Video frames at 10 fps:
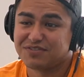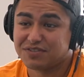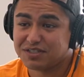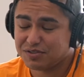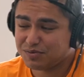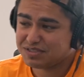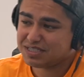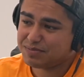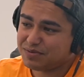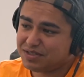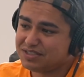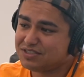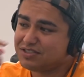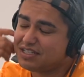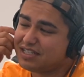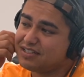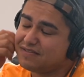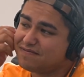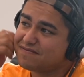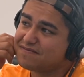funny, dude. One time I ran into your
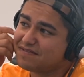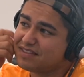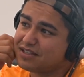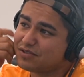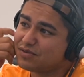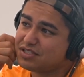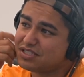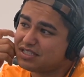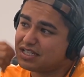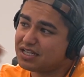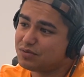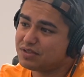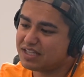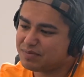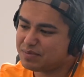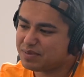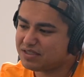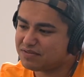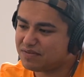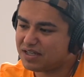dad. I was watching La Cuitapa play
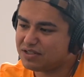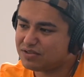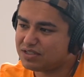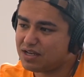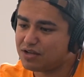a final in La